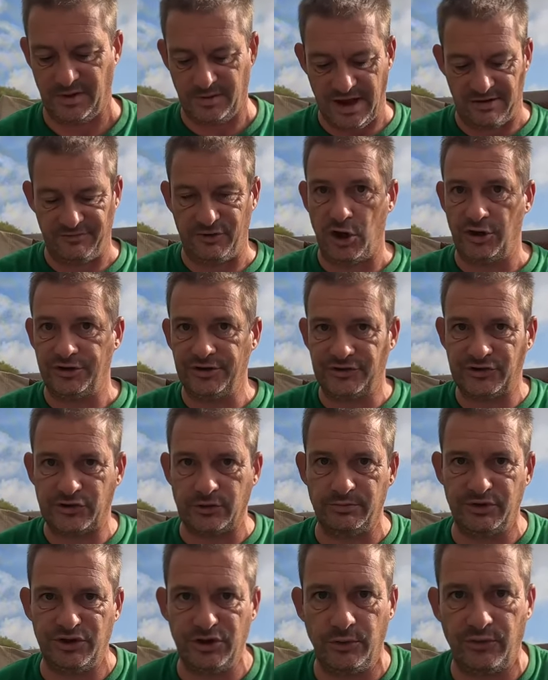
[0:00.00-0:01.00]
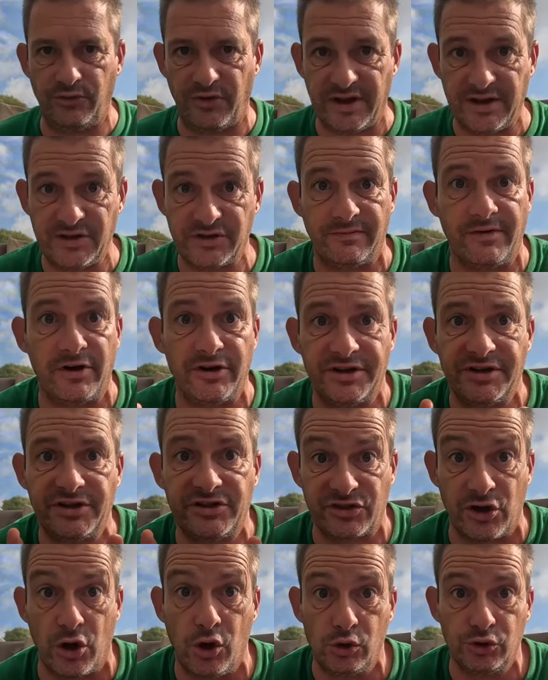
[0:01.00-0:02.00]
I've ordered some new things. I've already
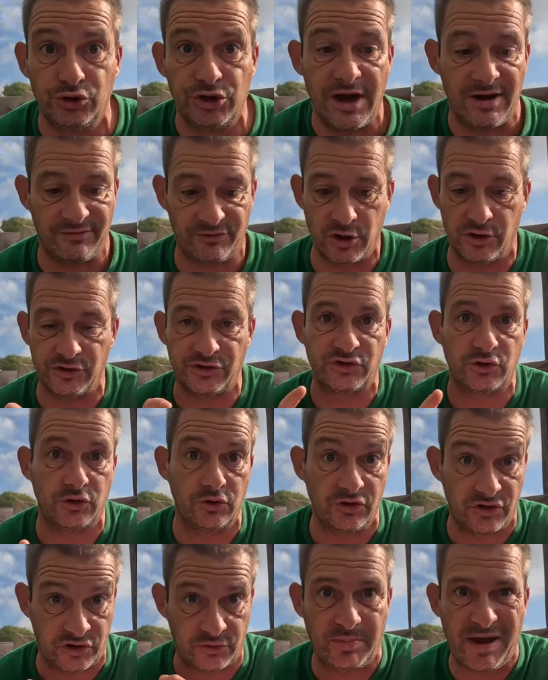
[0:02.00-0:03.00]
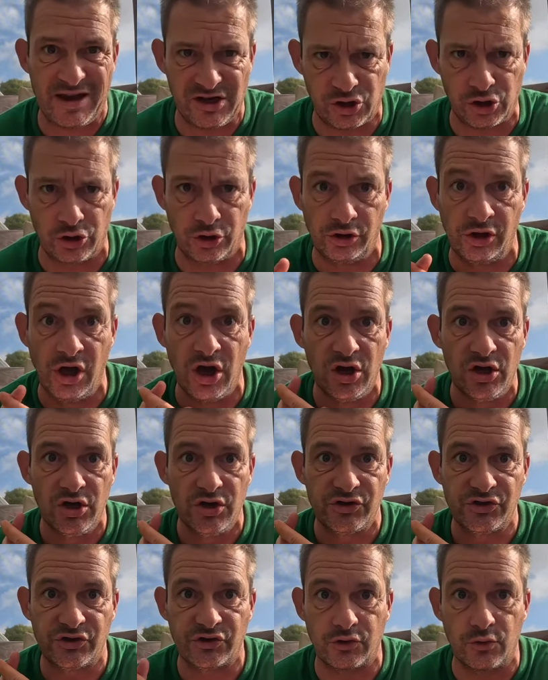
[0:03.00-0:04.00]
told you I've got special
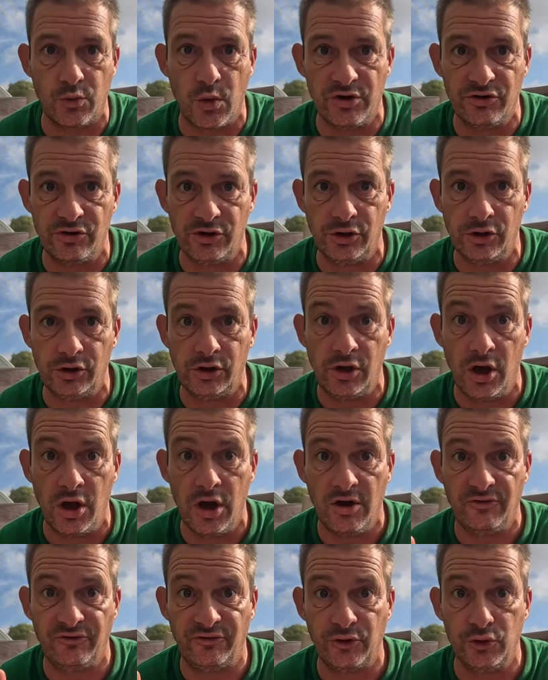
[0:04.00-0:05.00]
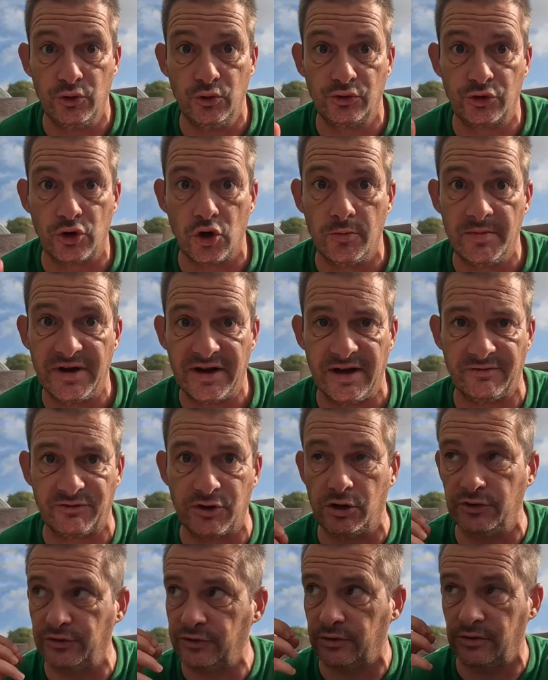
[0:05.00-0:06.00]
squirrel food coming. I've
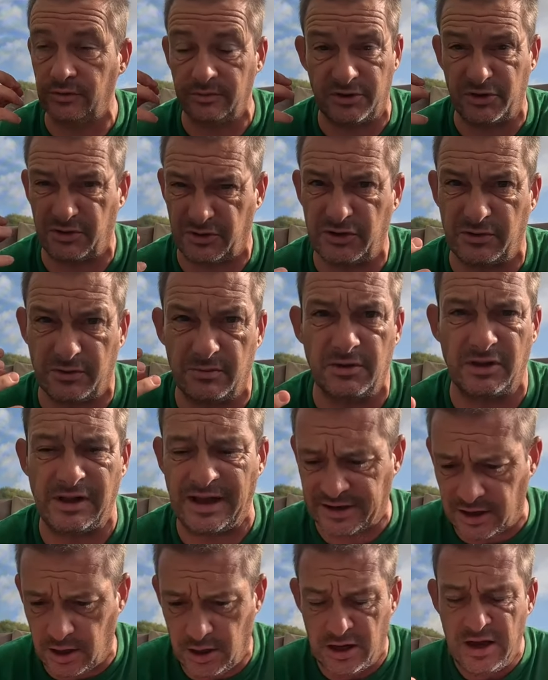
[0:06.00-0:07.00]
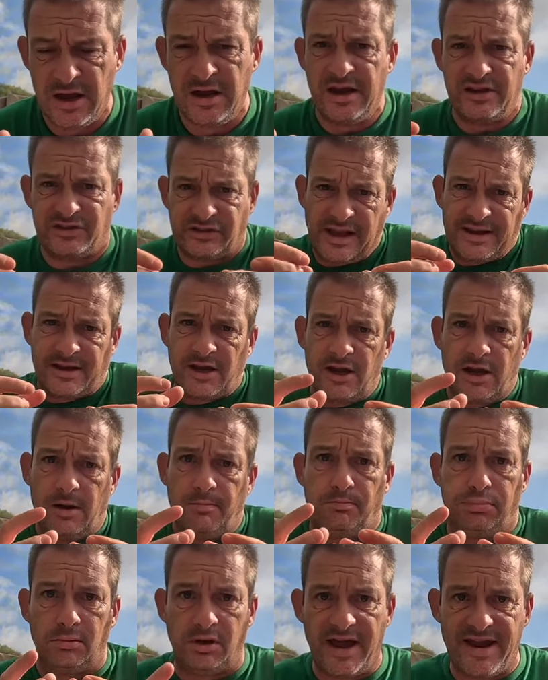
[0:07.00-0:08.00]
got like a it's like a
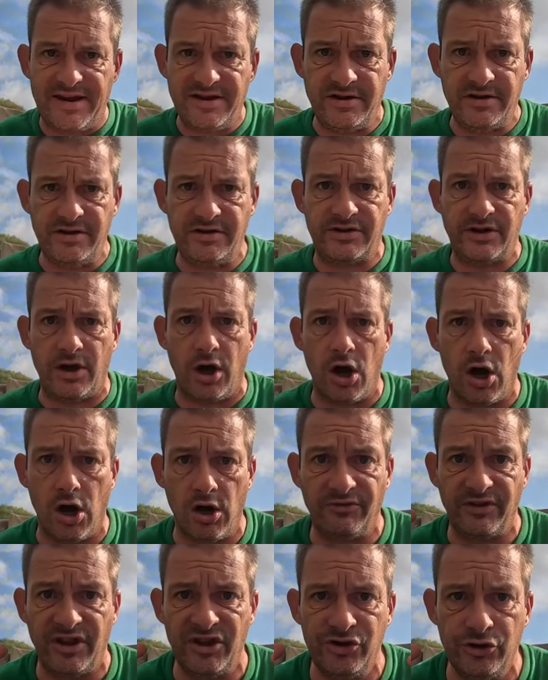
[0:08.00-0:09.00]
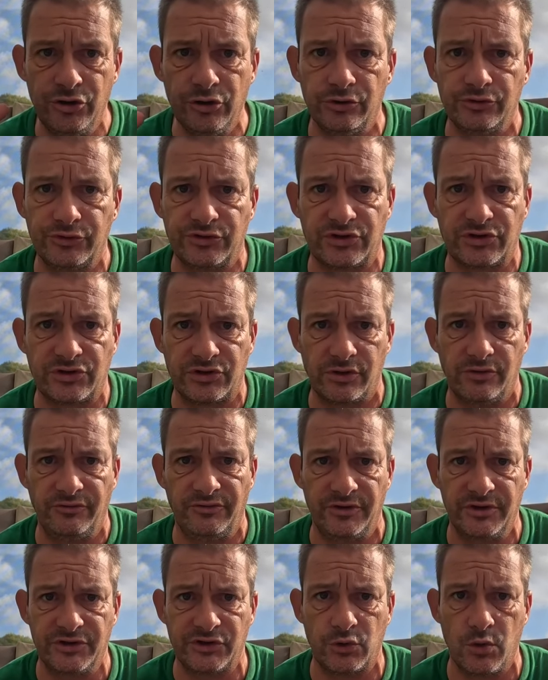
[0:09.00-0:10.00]
blend of nuts
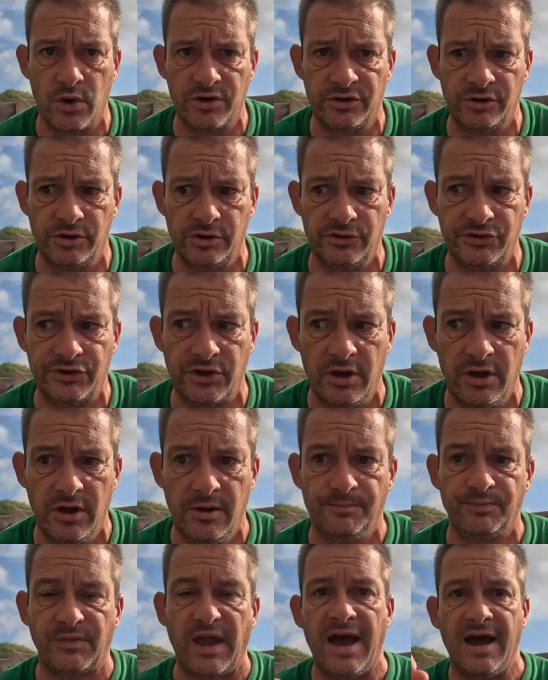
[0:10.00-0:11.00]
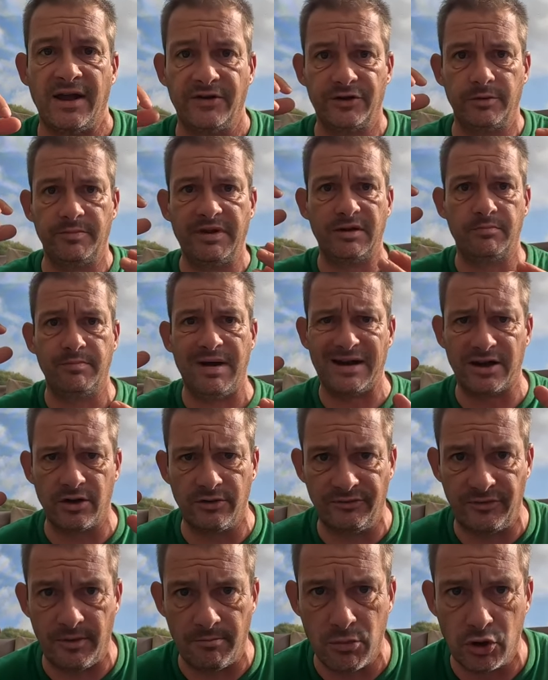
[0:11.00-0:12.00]
for the squirrels and a big bag
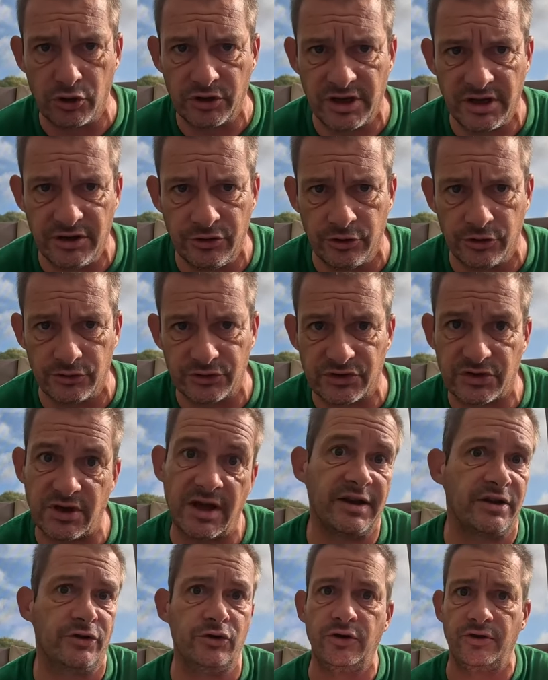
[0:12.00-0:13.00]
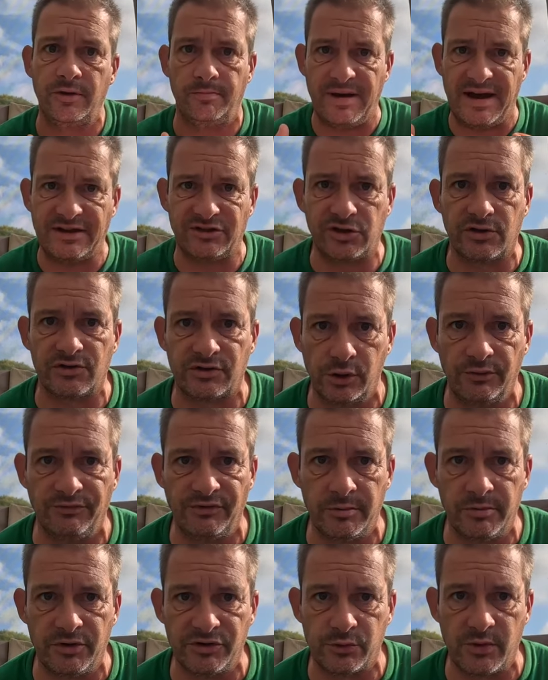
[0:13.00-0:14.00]
of monkey nuts and I know the badgers love
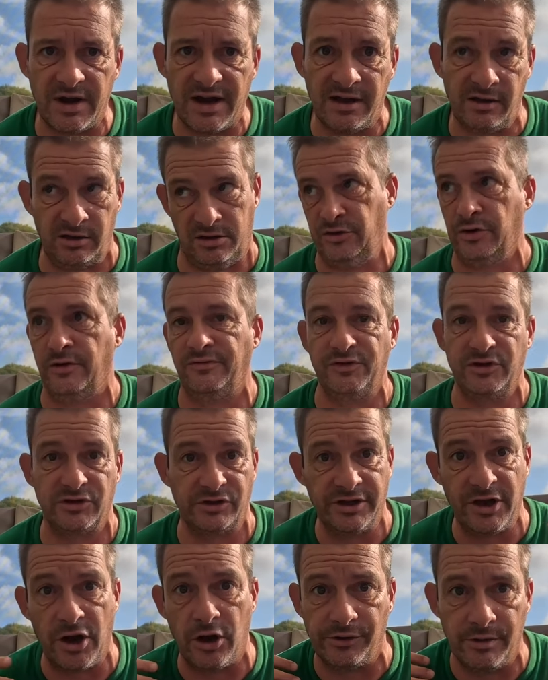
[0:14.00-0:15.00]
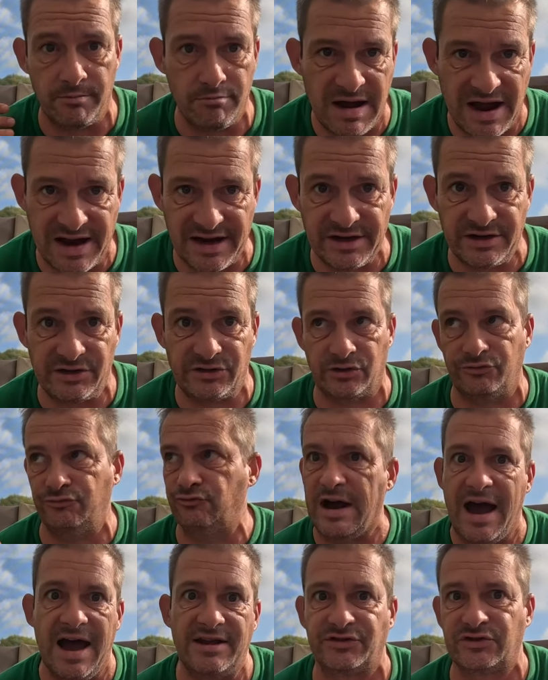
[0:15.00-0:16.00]
them as well and obviously all the mice and
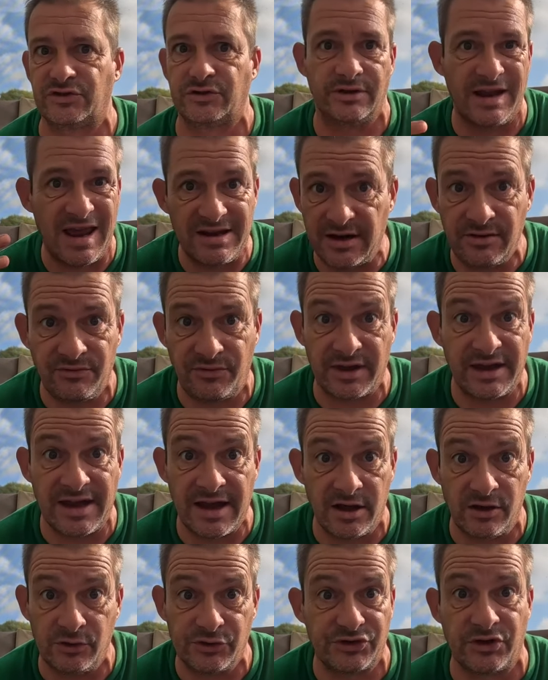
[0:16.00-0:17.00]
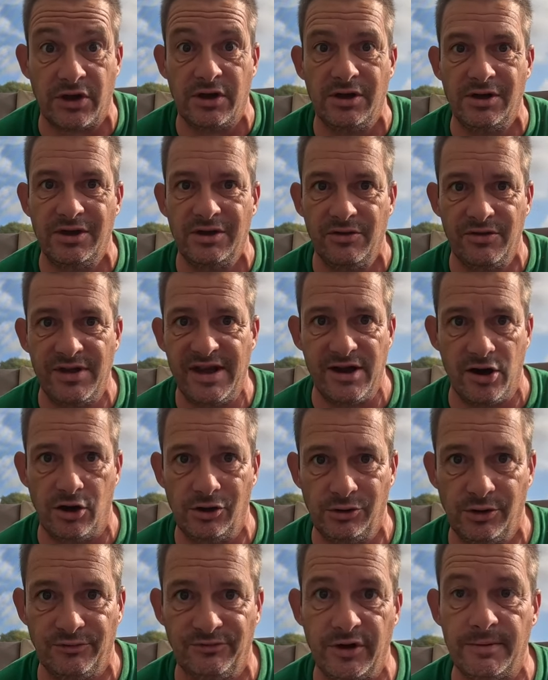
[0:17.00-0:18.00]
rats and anything else they
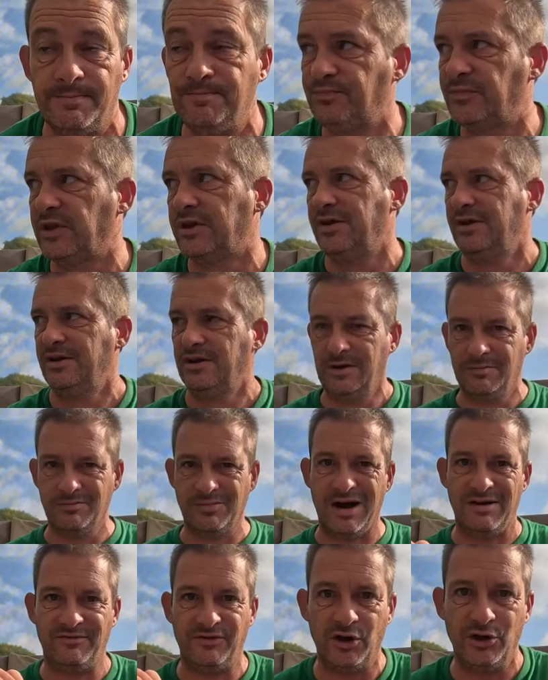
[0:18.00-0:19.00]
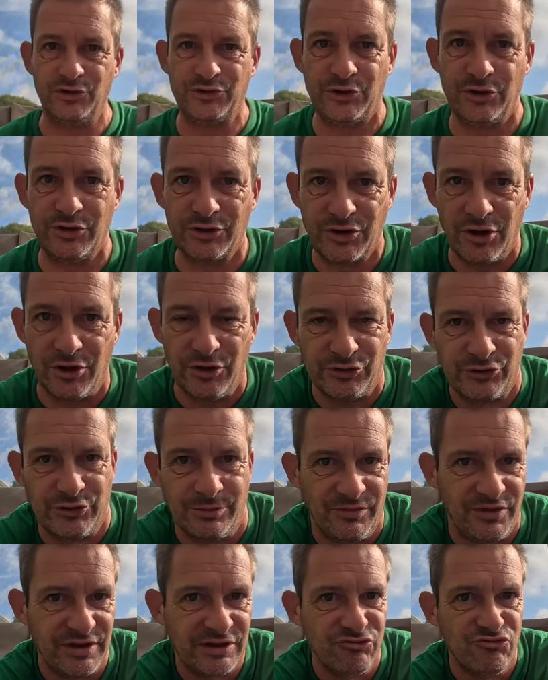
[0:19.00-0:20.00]
all love them but I've also got
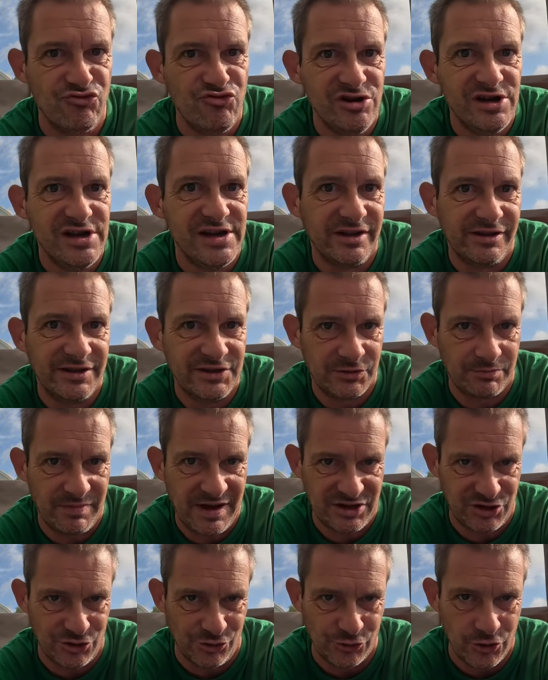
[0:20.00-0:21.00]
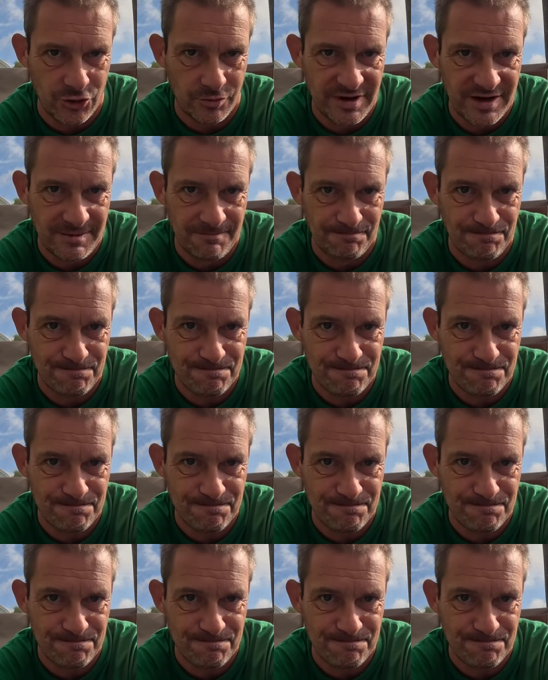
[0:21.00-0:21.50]
something really special coming